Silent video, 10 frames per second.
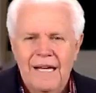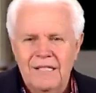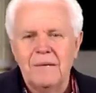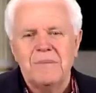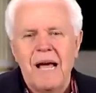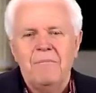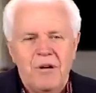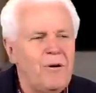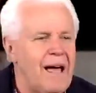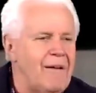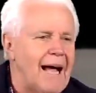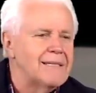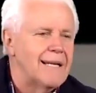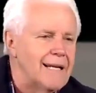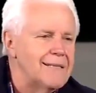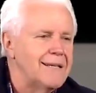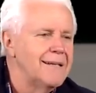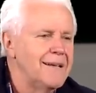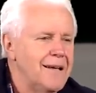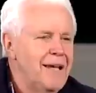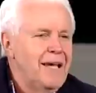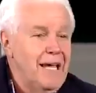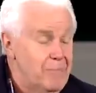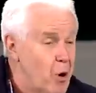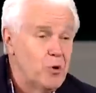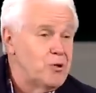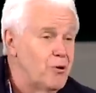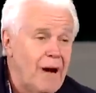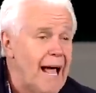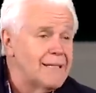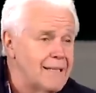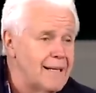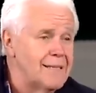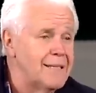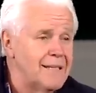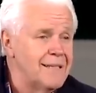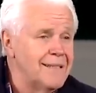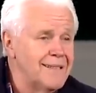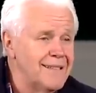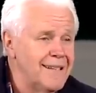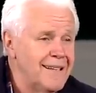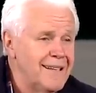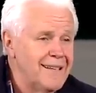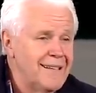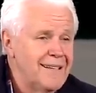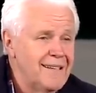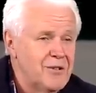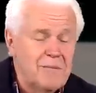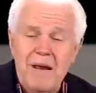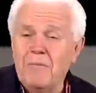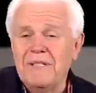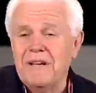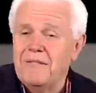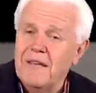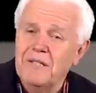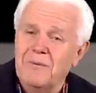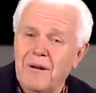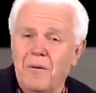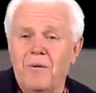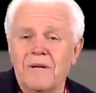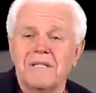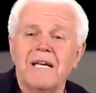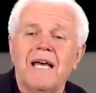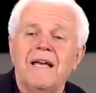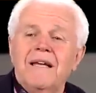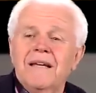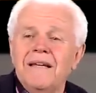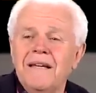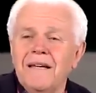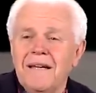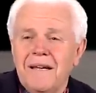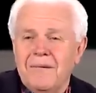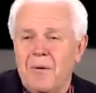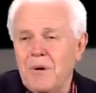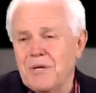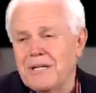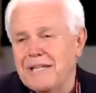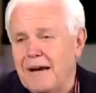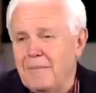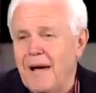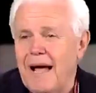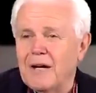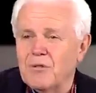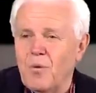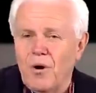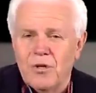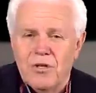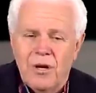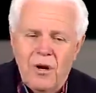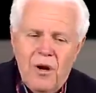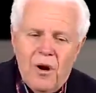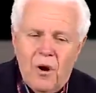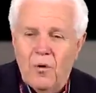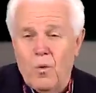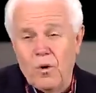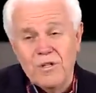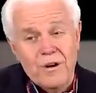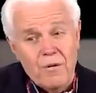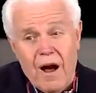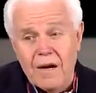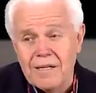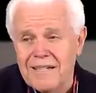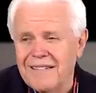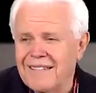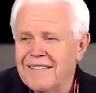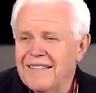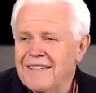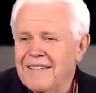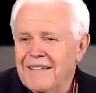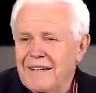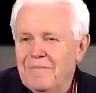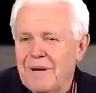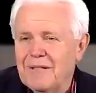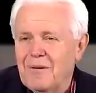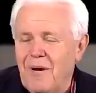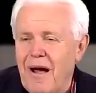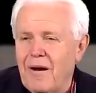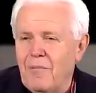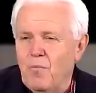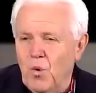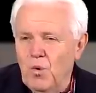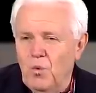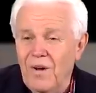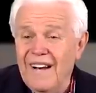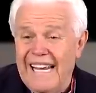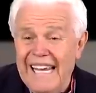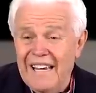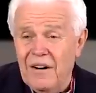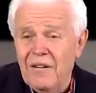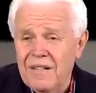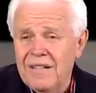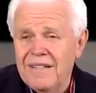And sometimes we do have accidents. Emotional accidents. Sometimes we say things we don't want to say. We wish you could take them back because words hurt worse than rocks. Because a rock wound will heal.